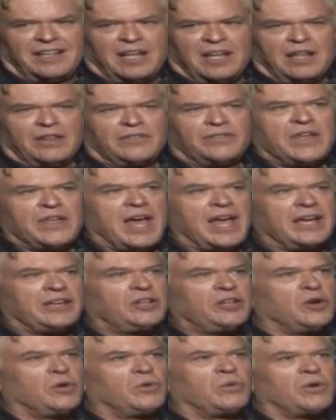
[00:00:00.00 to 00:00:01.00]
Thank
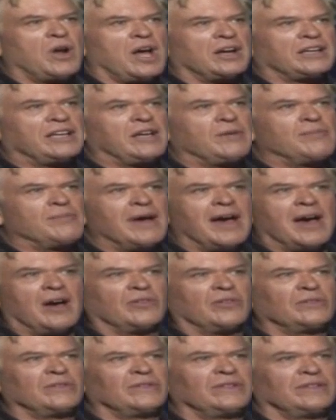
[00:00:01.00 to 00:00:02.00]
you, Rocky
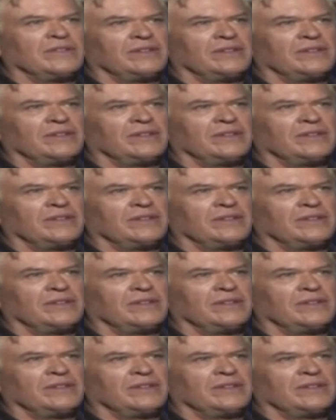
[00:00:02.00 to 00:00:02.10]
Mountain.